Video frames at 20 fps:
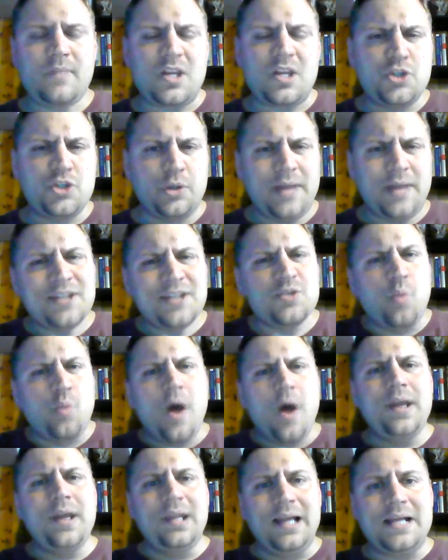So that's
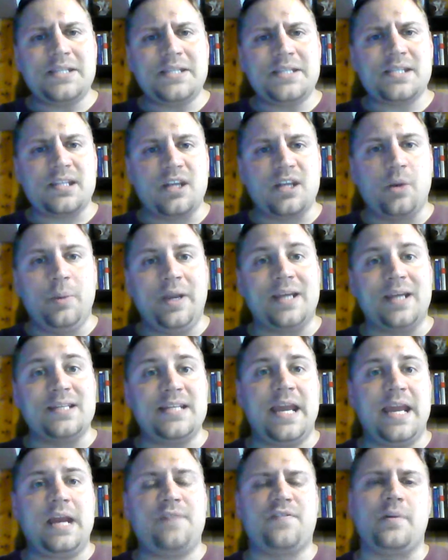one lesson that we can
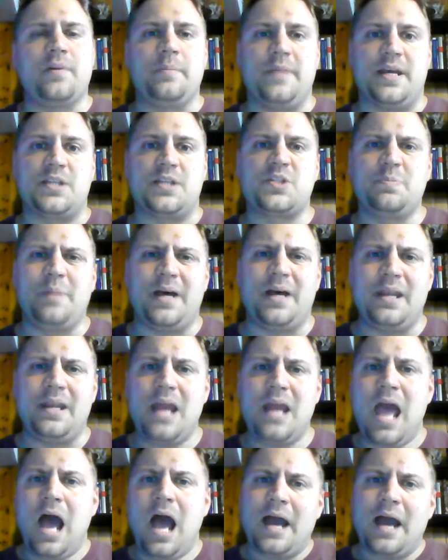take from this. But
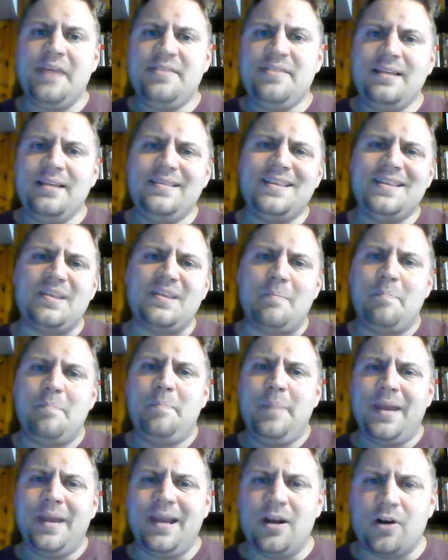I think that the
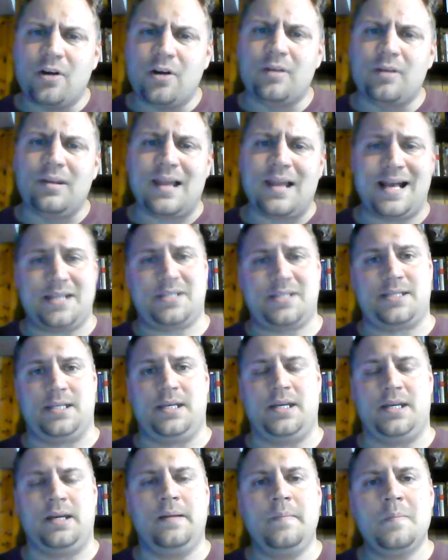bigger
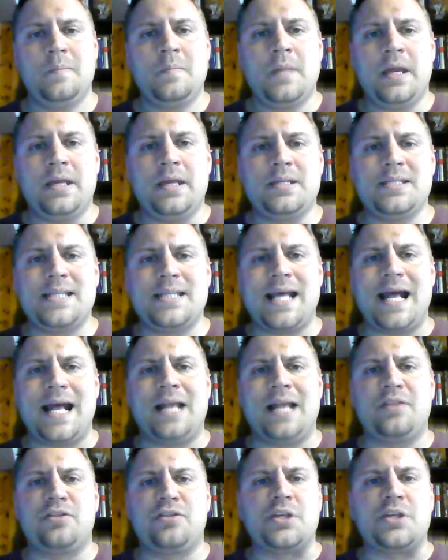lesson is
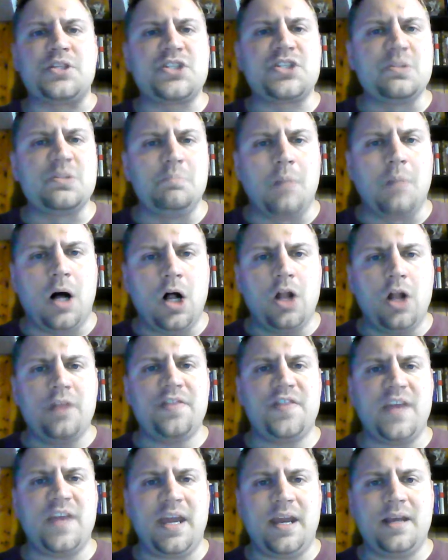that the small
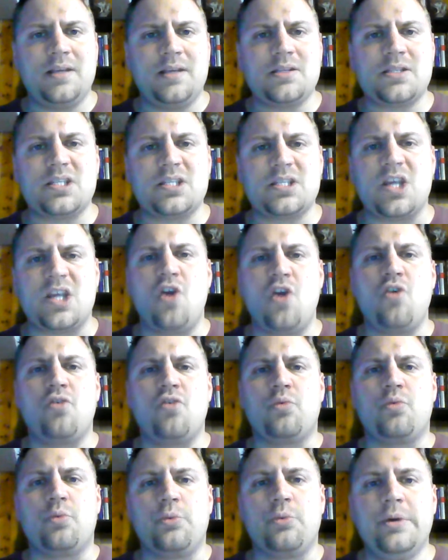things
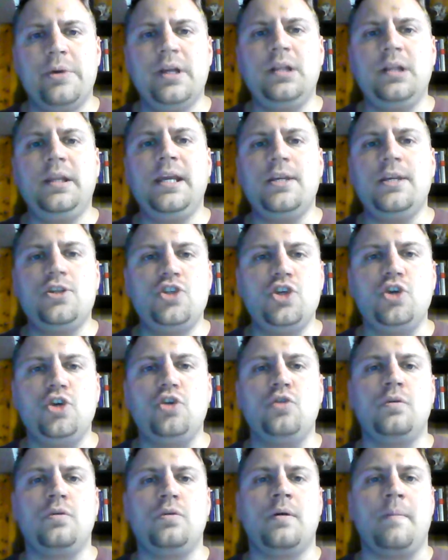really
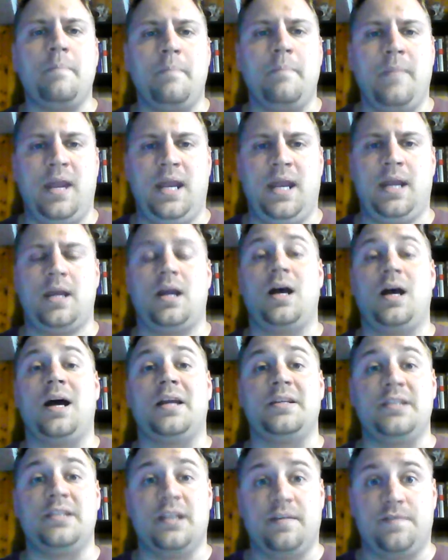do make
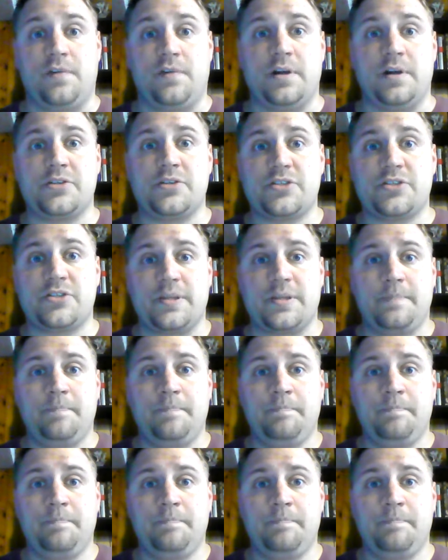a difference.